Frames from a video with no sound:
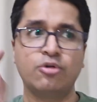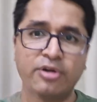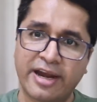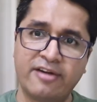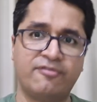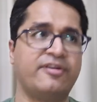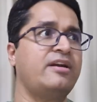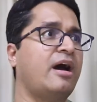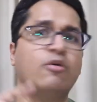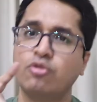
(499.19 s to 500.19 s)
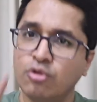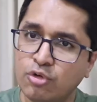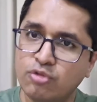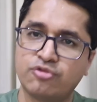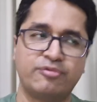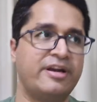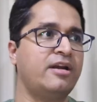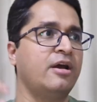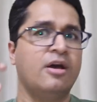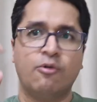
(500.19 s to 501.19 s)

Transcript: to get fit how to lose weight